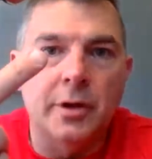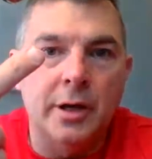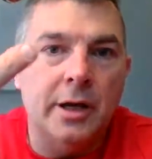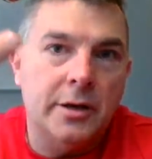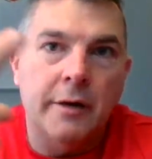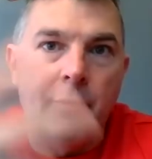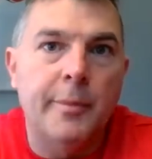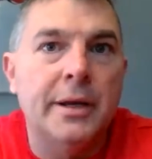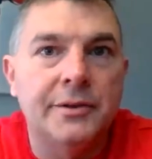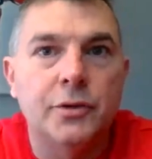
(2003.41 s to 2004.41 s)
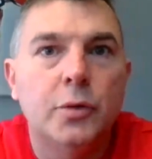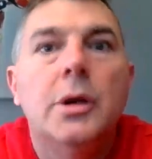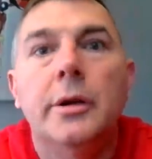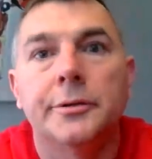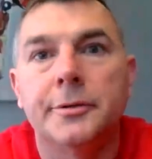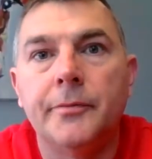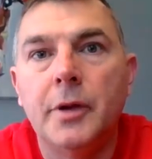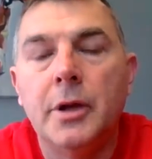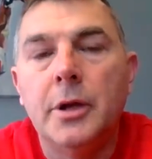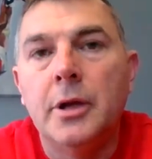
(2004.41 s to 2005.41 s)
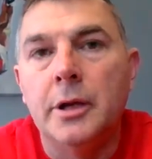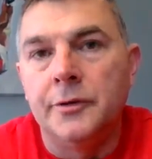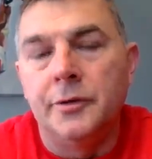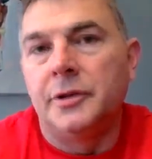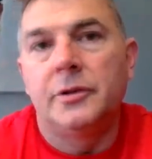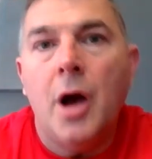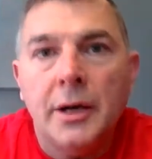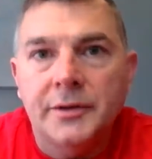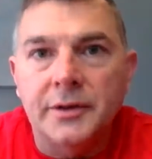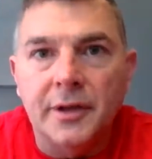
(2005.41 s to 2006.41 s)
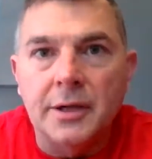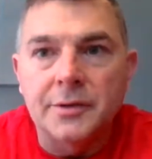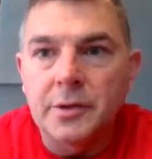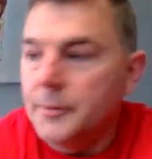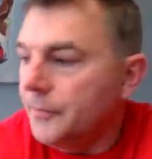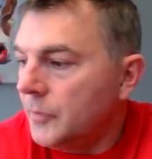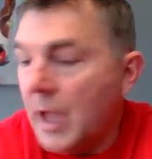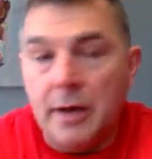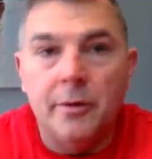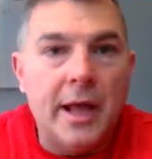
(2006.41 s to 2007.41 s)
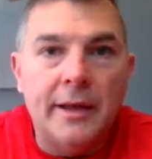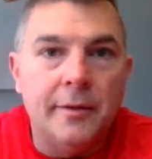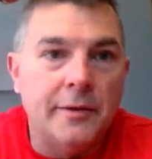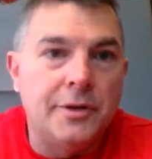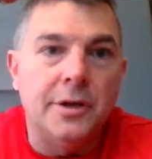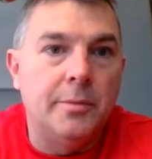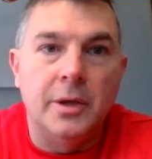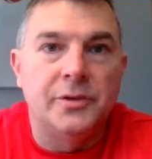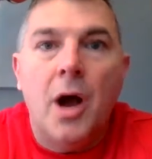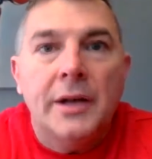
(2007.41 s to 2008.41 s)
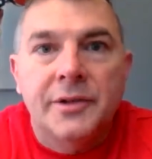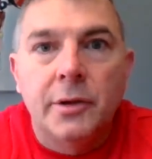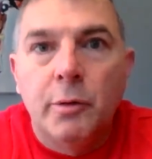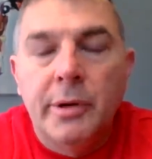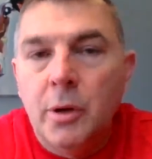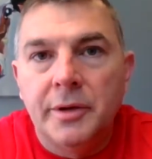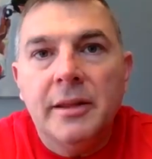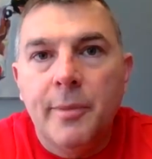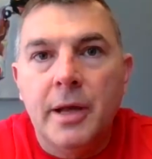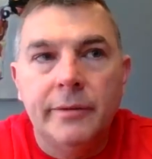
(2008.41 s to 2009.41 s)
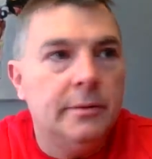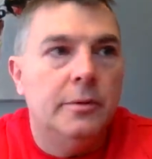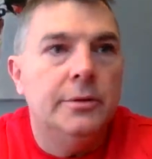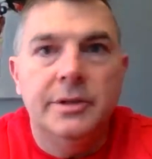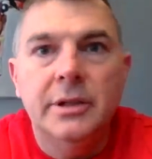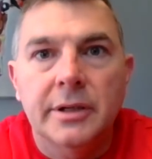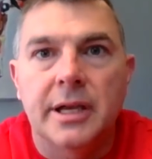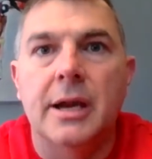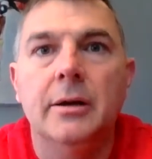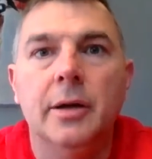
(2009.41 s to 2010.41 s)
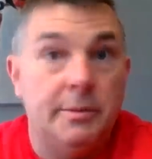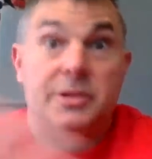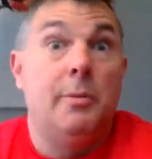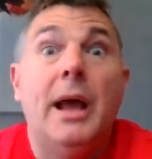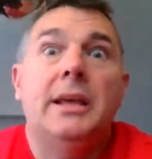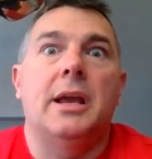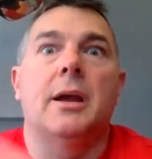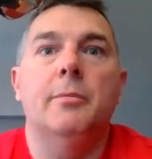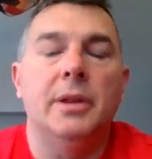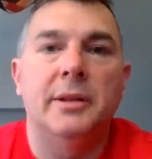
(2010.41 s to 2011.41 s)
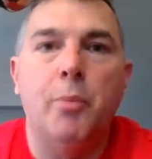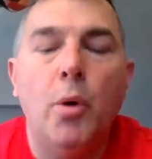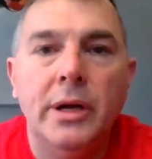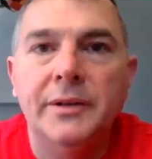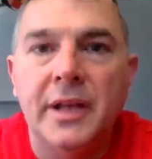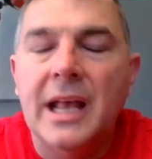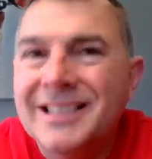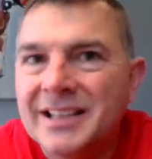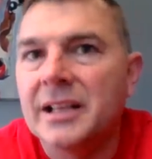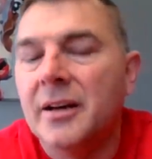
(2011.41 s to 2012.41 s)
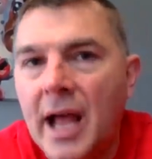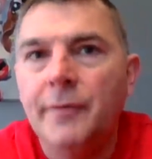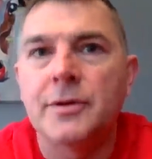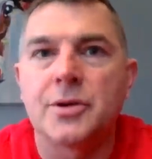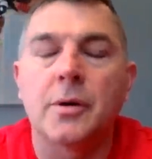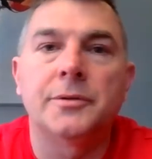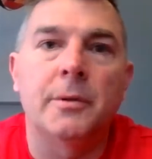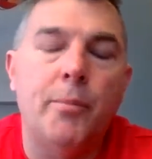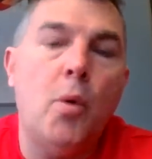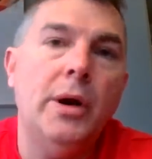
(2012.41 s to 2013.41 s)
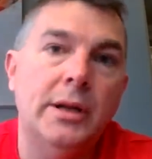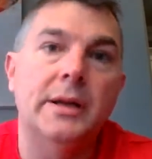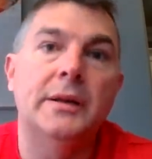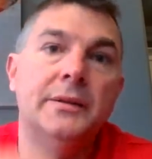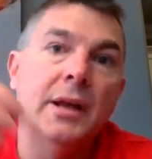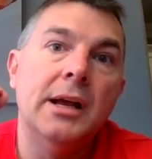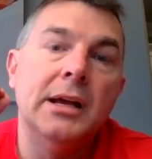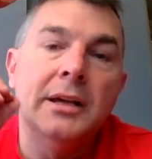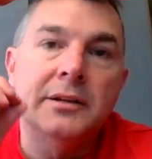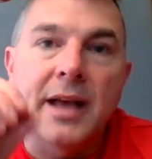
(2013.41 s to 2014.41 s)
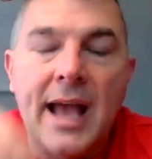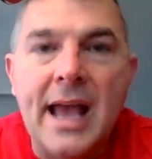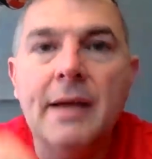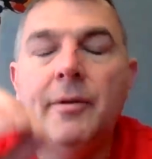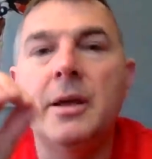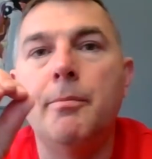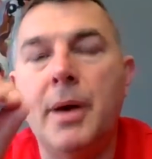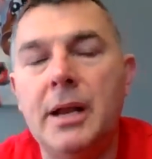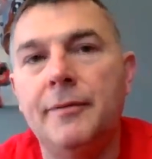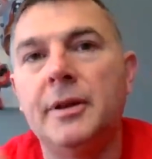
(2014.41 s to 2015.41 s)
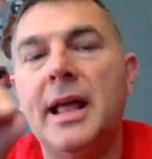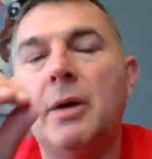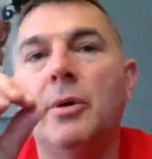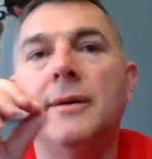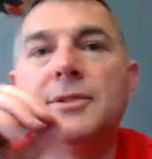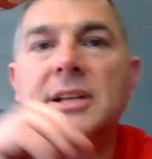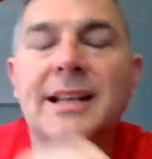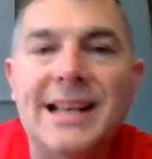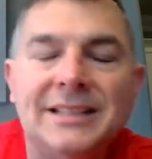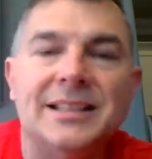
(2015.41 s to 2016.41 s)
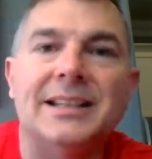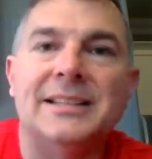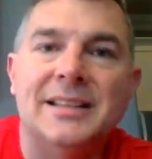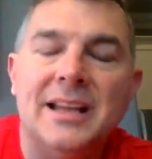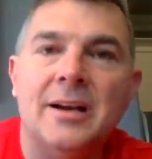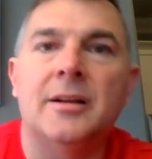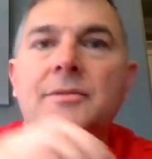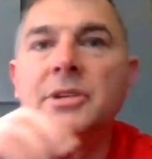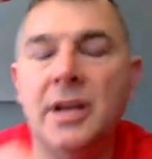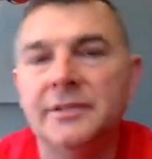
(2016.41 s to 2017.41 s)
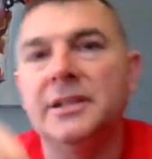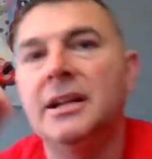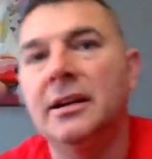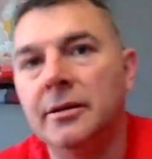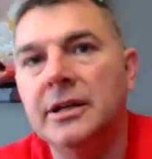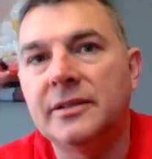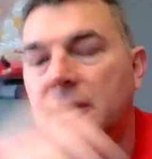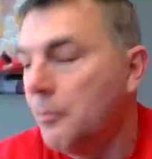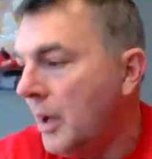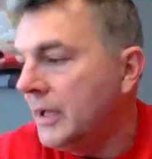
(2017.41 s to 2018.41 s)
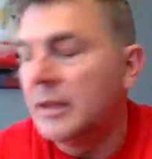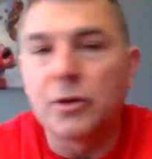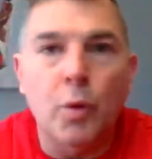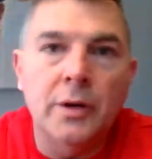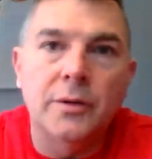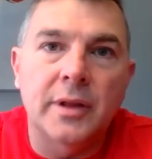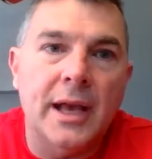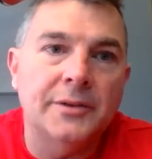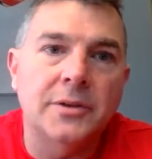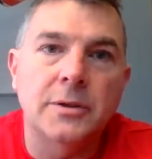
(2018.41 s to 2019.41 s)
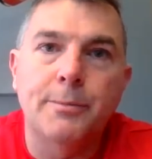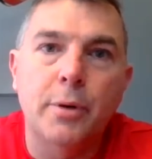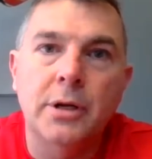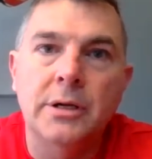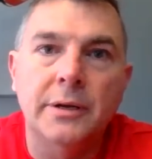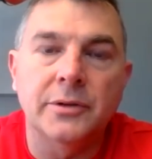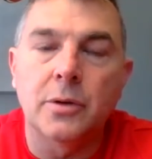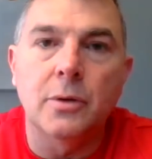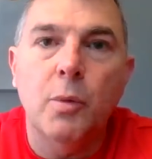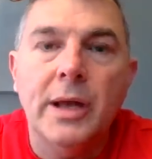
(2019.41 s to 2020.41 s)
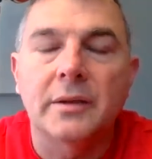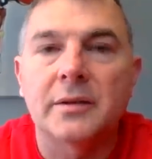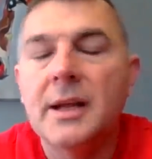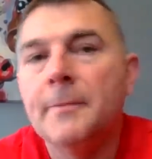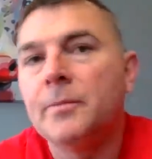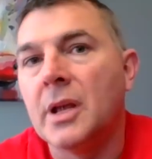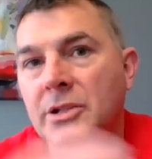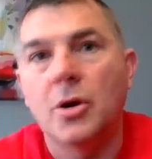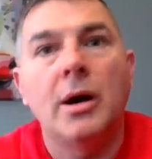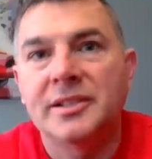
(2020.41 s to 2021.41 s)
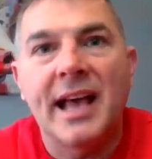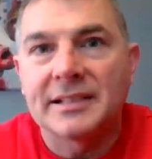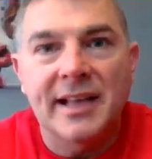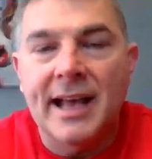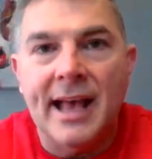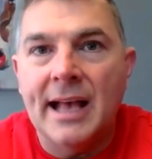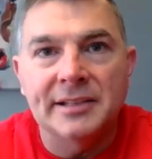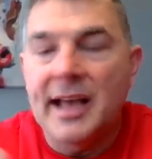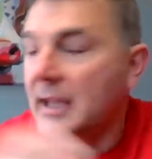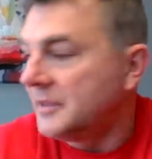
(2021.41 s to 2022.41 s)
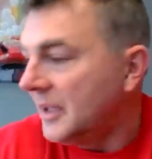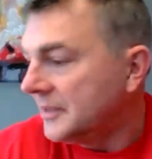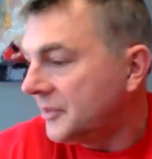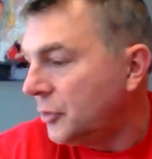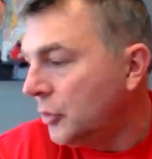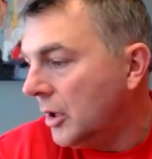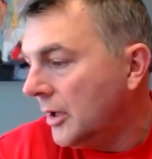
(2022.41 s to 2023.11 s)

To, and that'll cover basically two years until it's exhausted, essentially. Now, if she exhausted, there will be no death benefit. Well, she doesn't care. I mean, she might care, but the point is, isn't the life insurance. The point is to have a benefit that way. If she needs it, it's there, and if she doesn't need it, at least the money, the twenty-two thousand she put in, doesn't go to waste. And she always has, has access to.